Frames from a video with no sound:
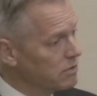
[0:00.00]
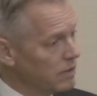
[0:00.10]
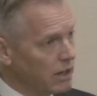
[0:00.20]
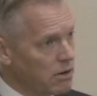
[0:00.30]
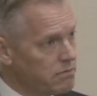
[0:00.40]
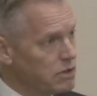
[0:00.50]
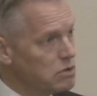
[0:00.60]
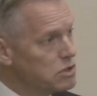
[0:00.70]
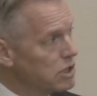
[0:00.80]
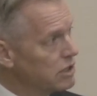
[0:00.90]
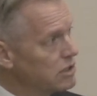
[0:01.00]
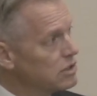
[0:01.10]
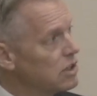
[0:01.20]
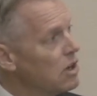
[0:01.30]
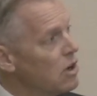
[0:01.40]
you know,
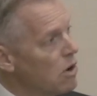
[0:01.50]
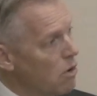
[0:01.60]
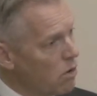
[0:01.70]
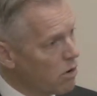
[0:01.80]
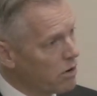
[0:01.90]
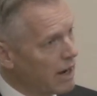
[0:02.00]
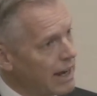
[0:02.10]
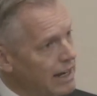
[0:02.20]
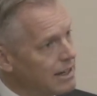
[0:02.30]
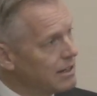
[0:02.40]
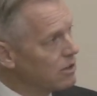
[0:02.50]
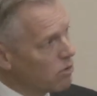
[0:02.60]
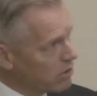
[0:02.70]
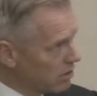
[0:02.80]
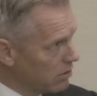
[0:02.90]
effusions or any
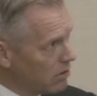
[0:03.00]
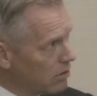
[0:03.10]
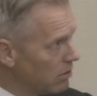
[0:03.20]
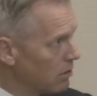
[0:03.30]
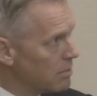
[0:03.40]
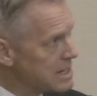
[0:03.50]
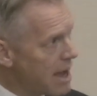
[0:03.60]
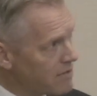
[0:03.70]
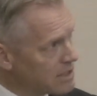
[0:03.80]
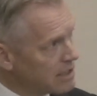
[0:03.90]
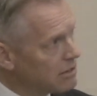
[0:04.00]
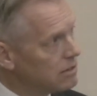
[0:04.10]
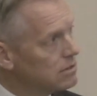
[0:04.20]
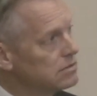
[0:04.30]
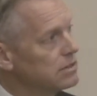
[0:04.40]
cortical or
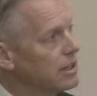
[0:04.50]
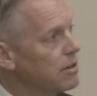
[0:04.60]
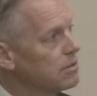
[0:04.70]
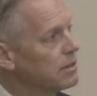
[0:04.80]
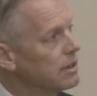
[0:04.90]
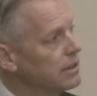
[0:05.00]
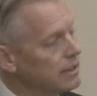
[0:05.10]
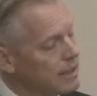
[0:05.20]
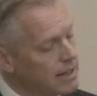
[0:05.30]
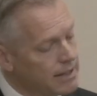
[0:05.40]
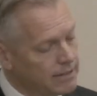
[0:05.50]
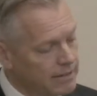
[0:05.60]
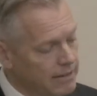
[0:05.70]
metaphyseal, you know, uh,